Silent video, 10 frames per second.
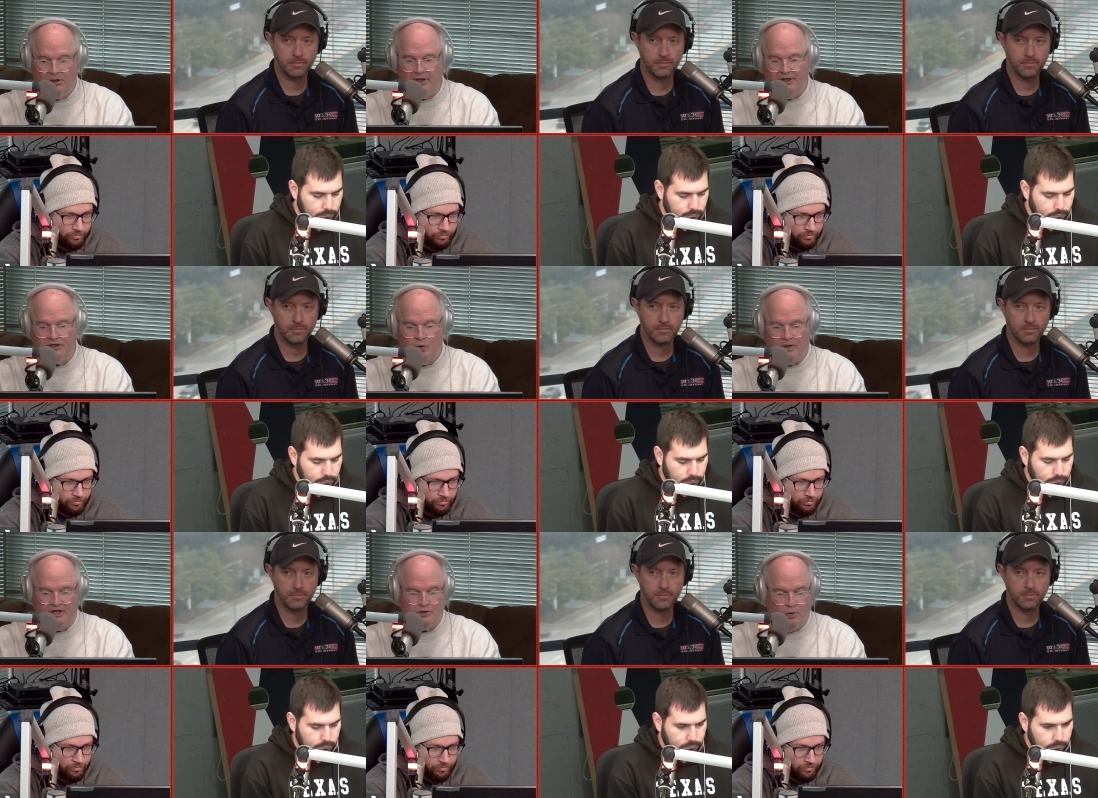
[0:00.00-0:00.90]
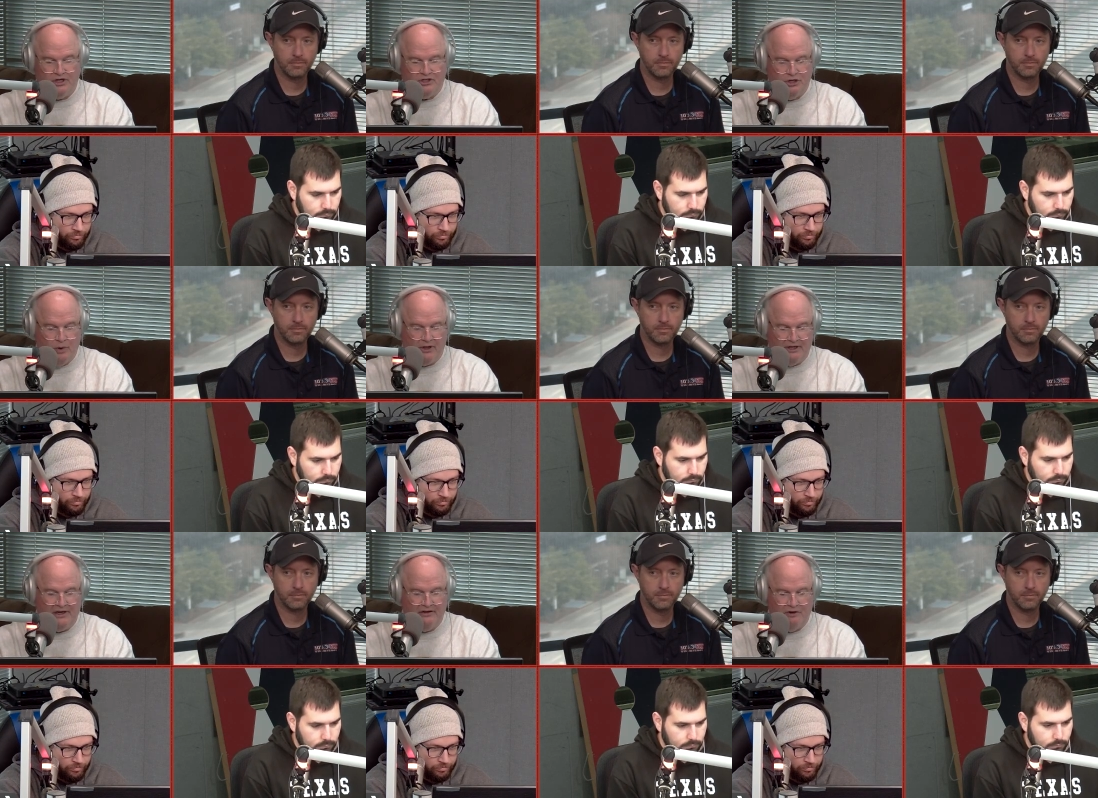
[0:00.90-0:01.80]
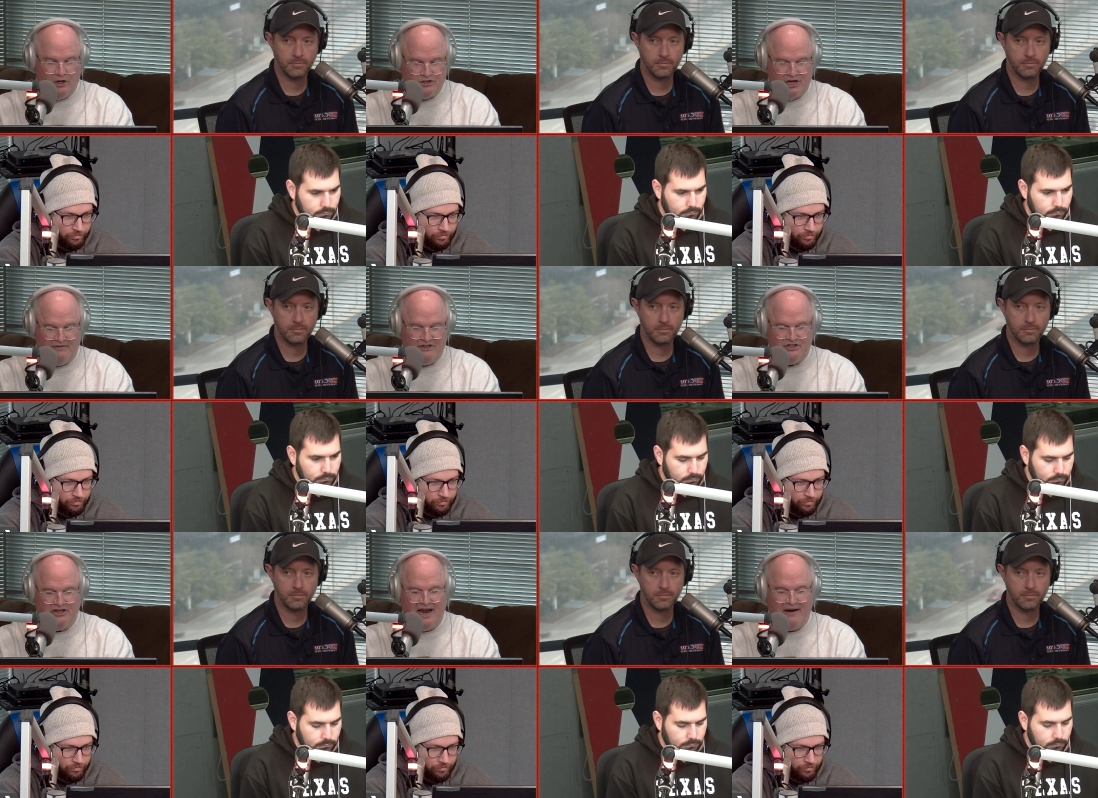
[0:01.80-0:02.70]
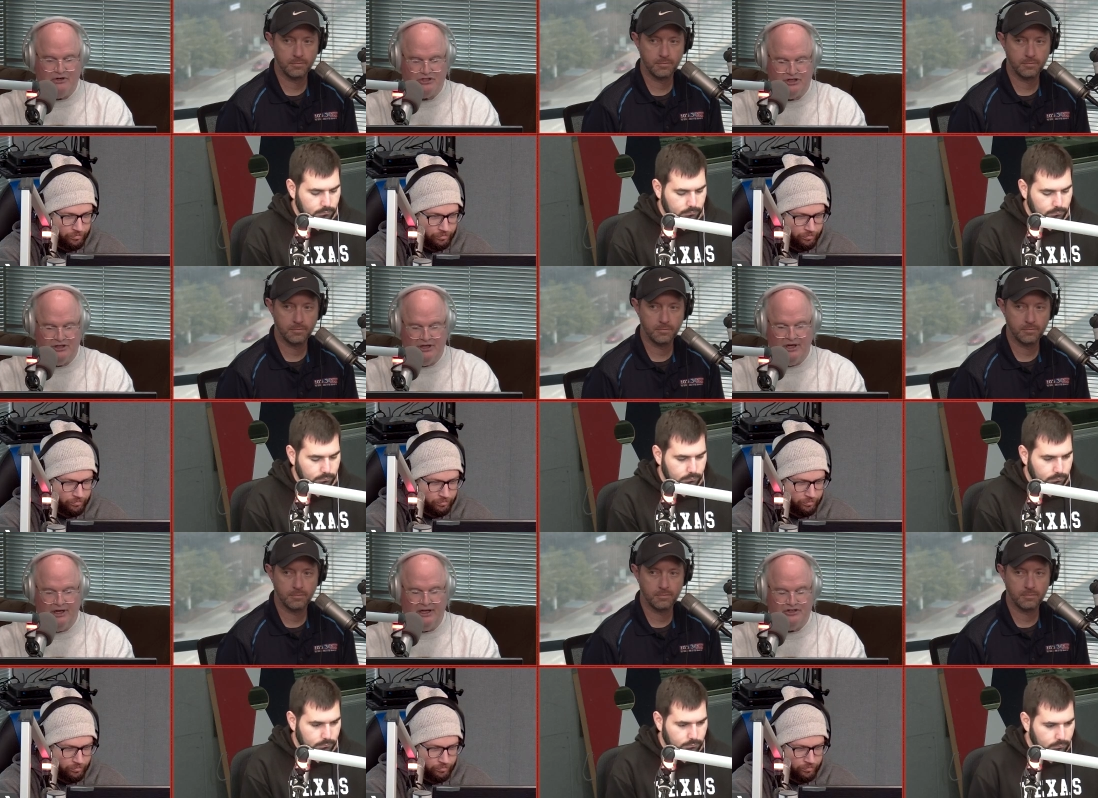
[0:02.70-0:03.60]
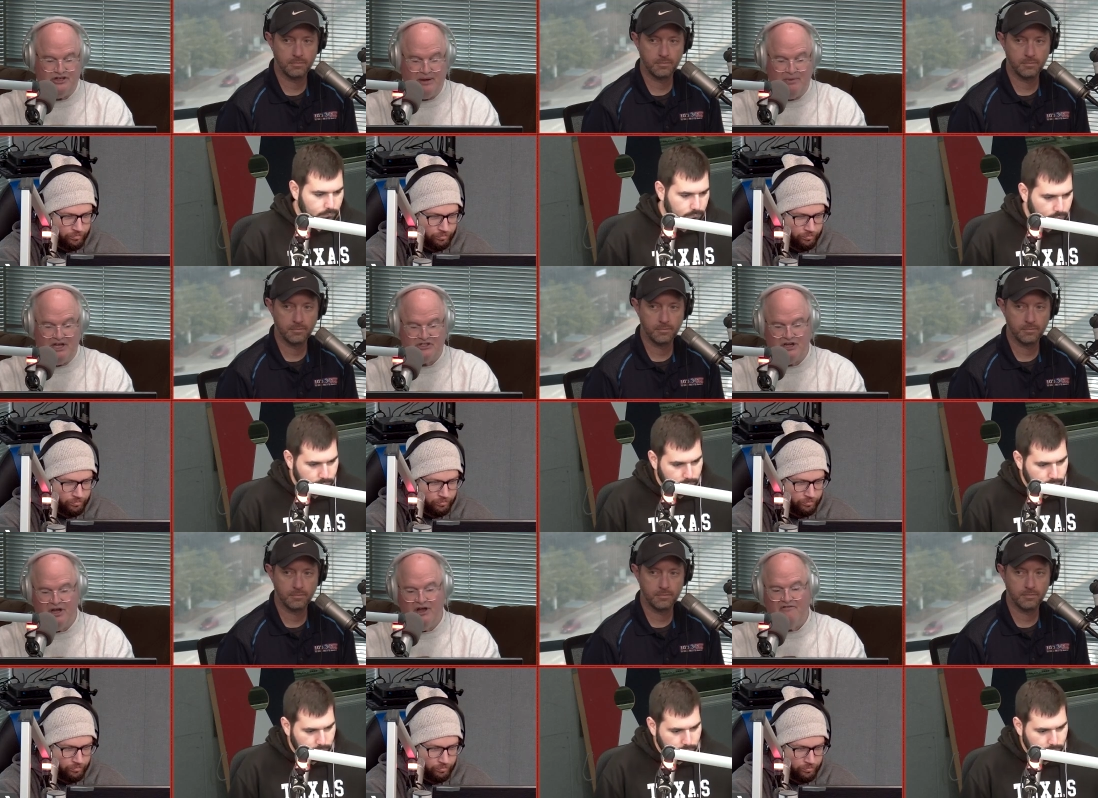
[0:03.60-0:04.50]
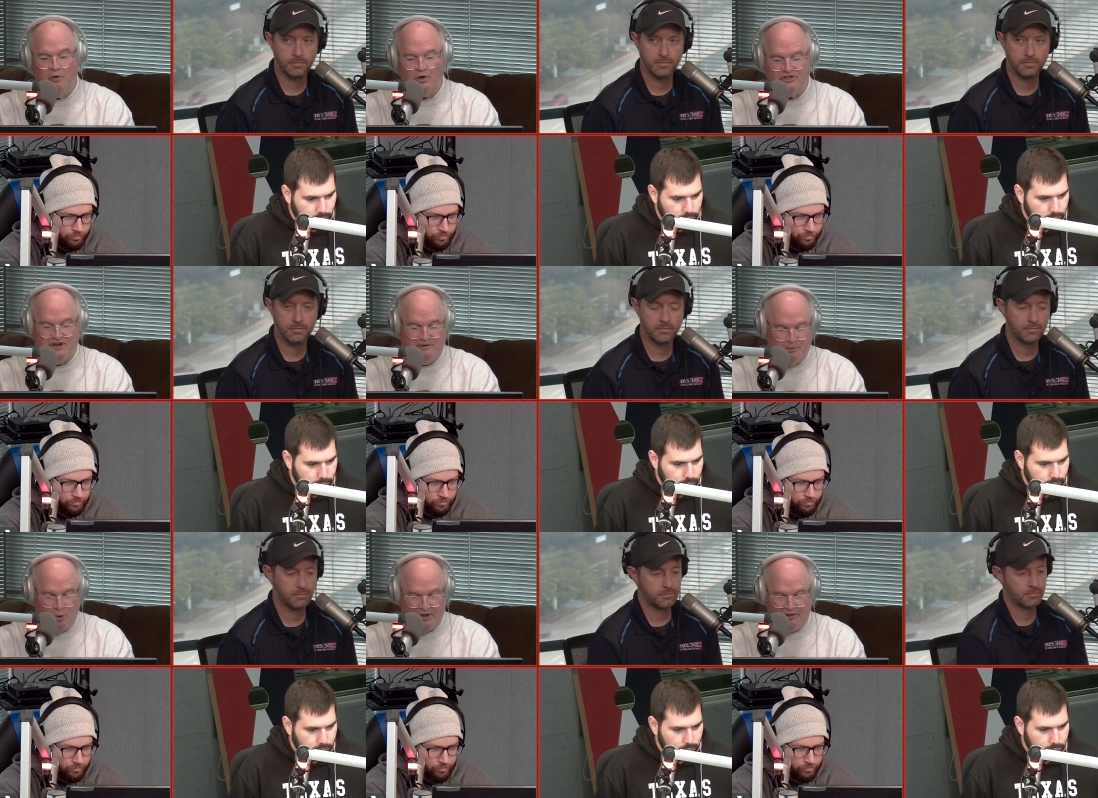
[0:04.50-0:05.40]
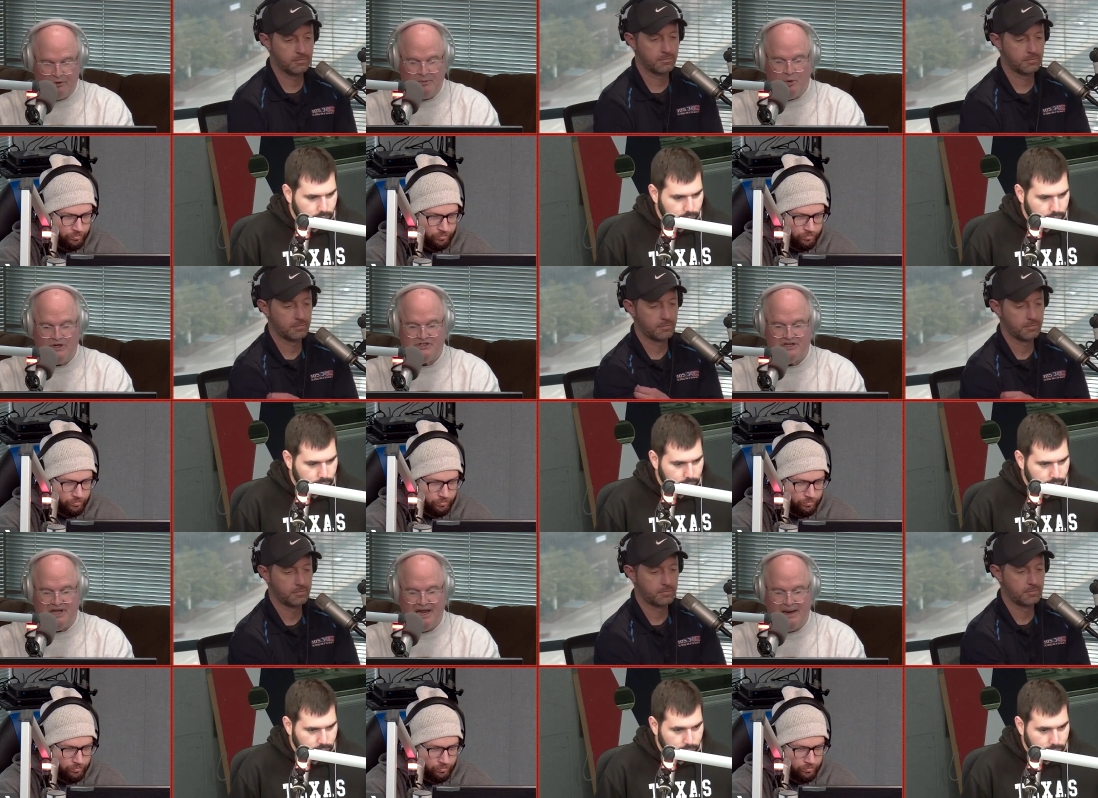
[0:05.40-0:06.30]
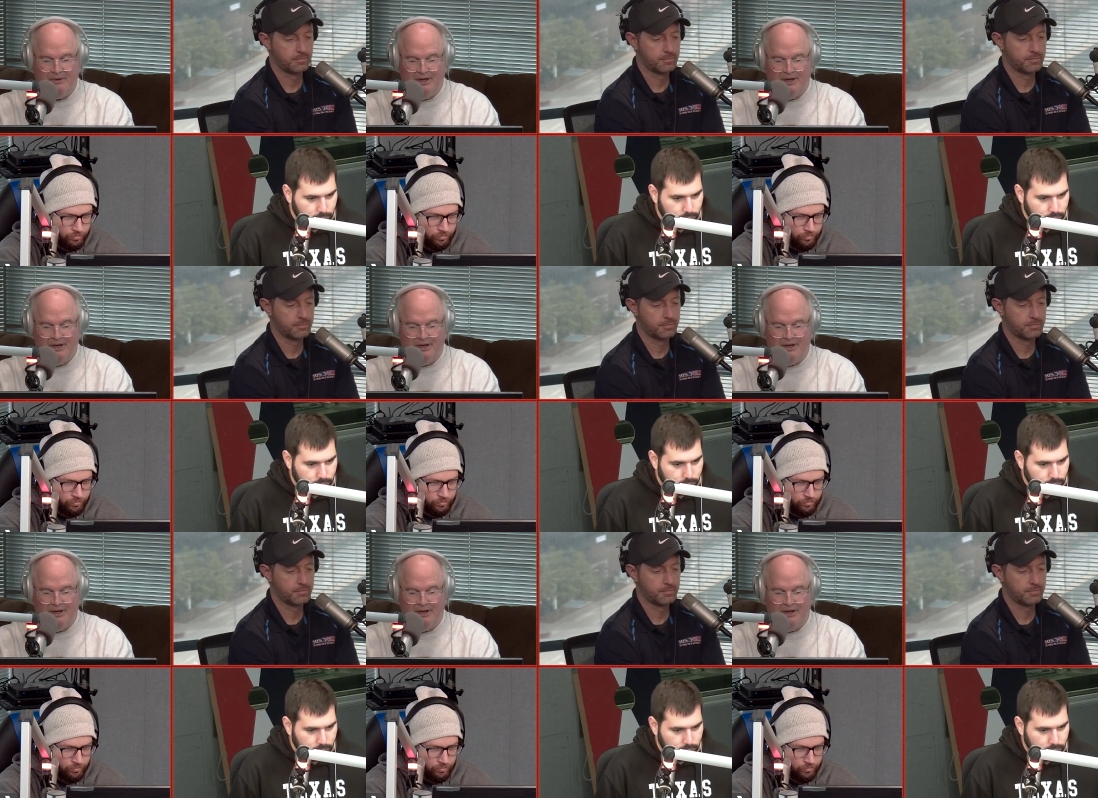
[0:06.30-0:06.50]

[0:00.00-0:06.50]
Speaker 1: in 2022 while leading the Vols offense that averaged NCAA best 47.3 points a game,